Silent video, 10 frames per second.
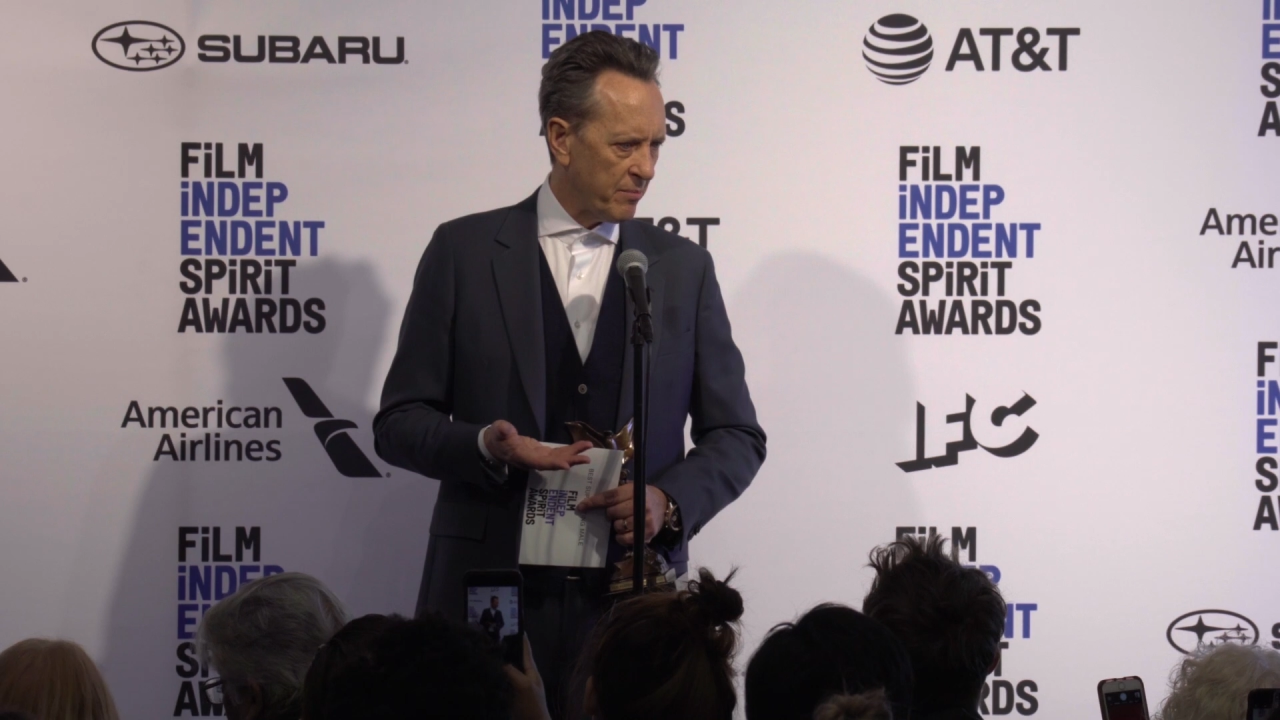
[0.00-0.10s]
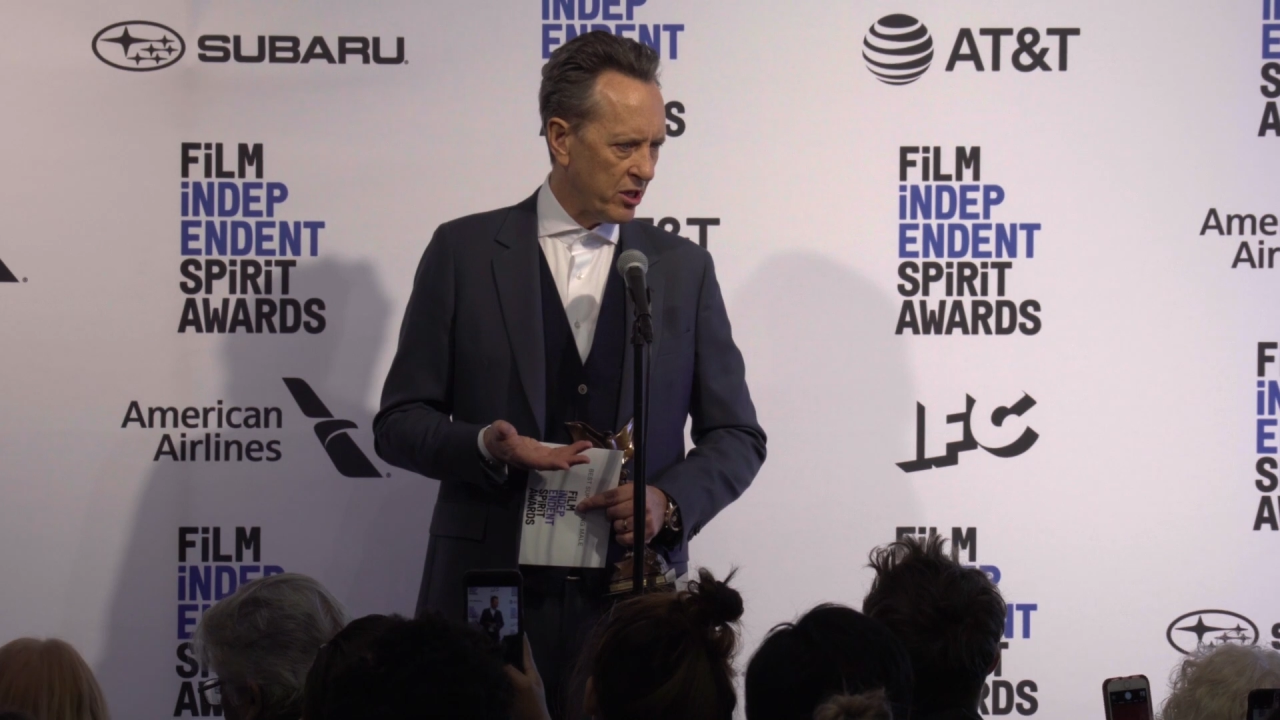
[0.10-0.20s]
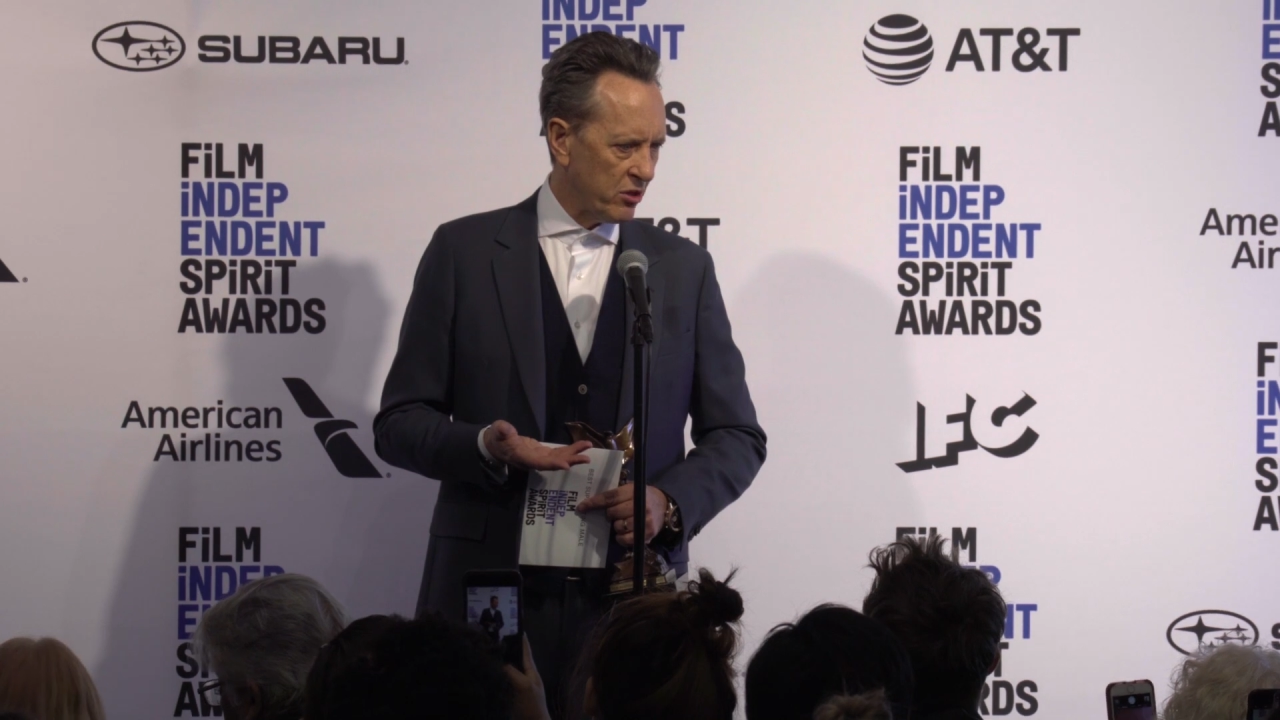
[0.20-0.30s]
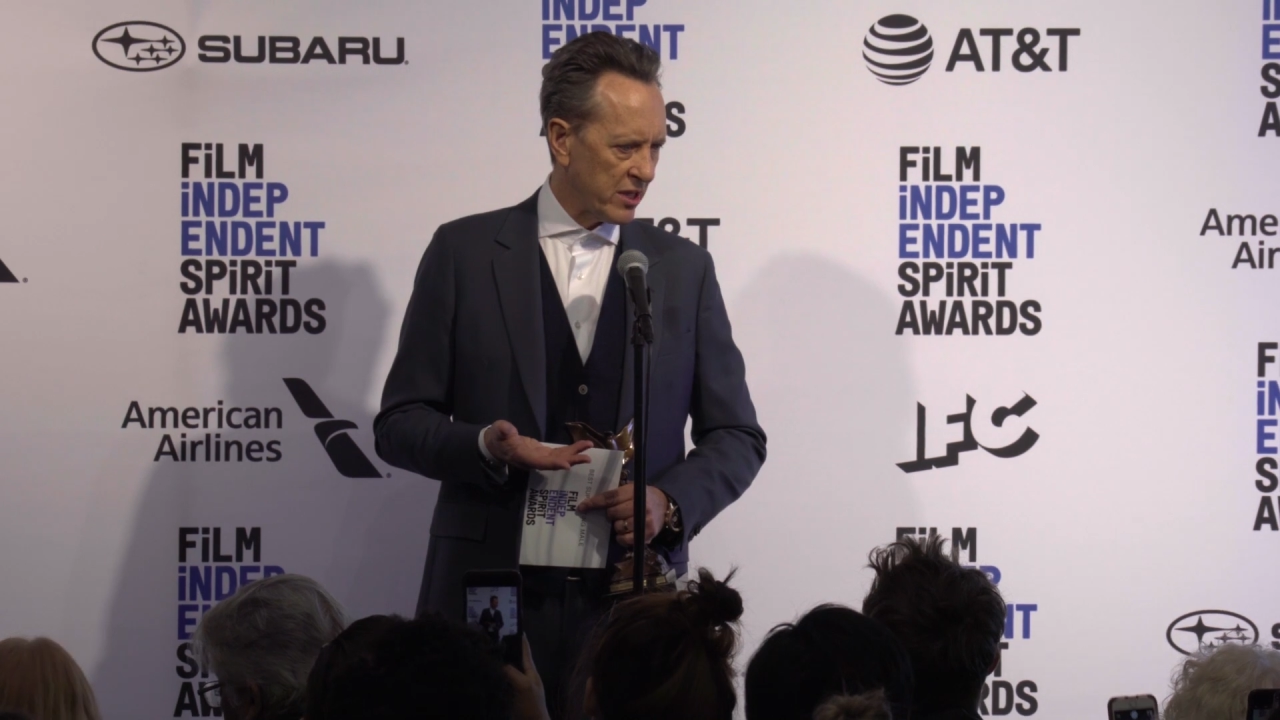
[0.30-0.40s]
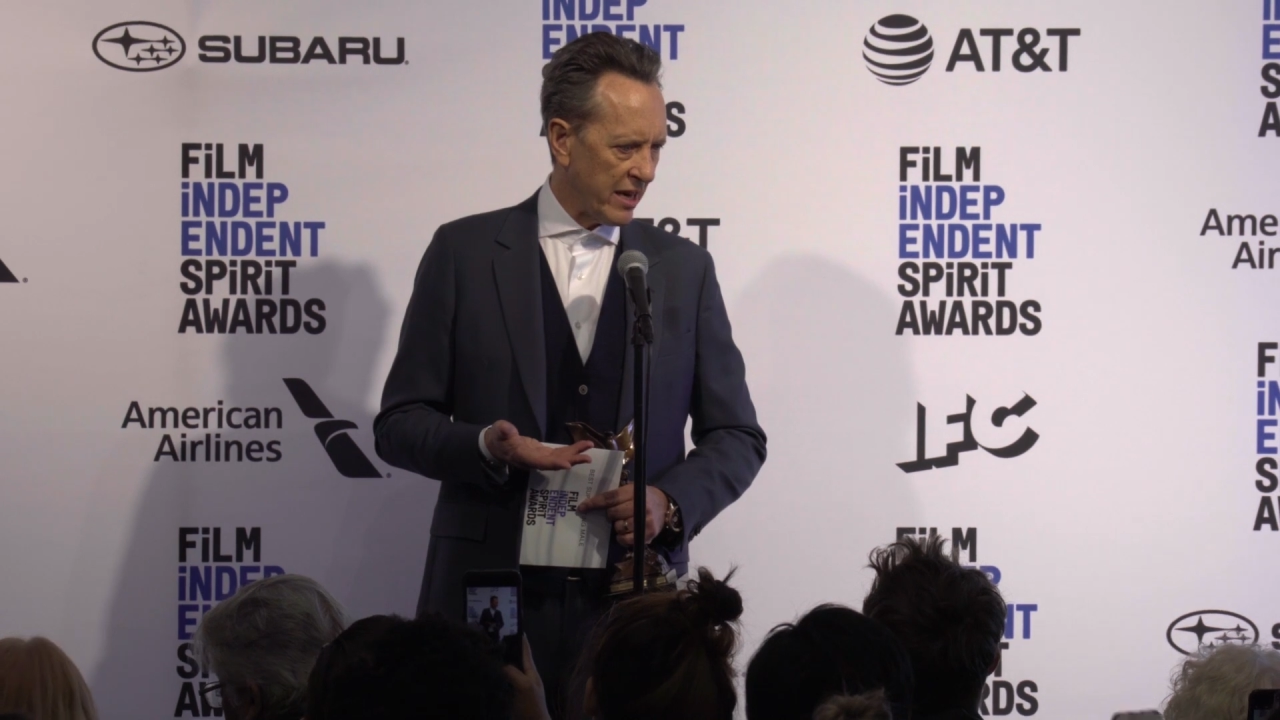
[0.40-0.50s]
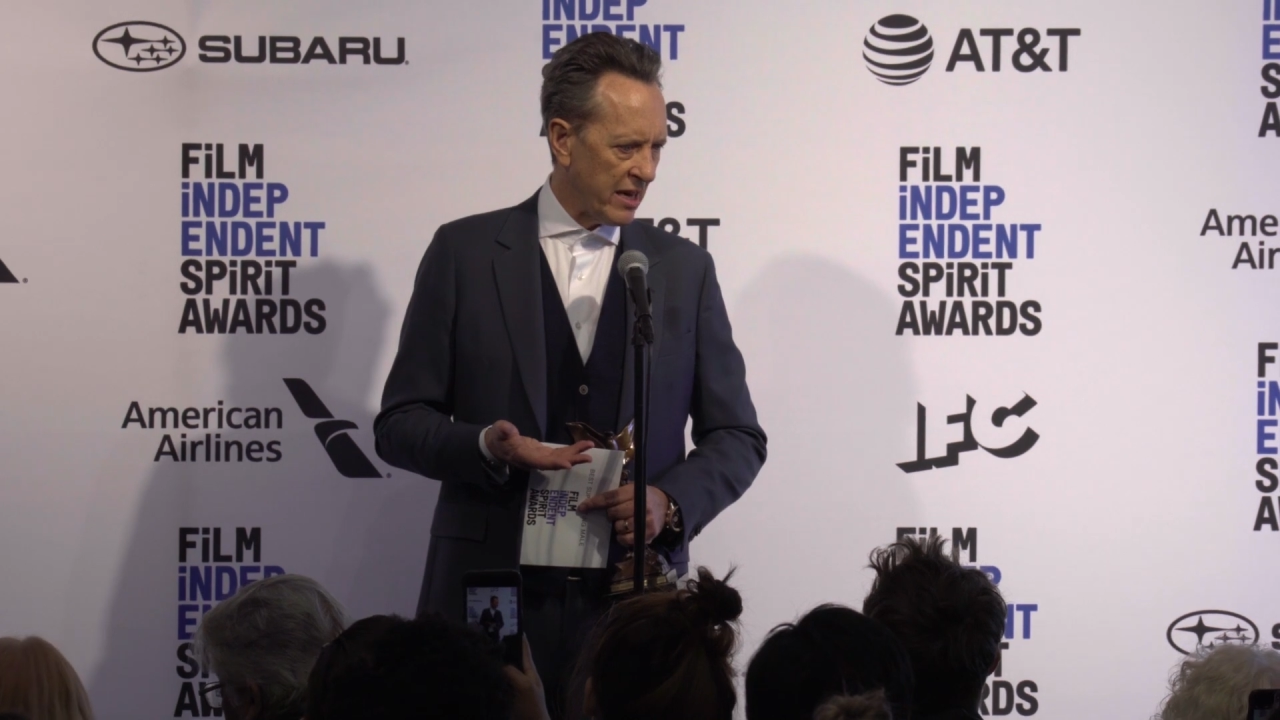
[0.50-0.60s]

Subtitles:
the producer,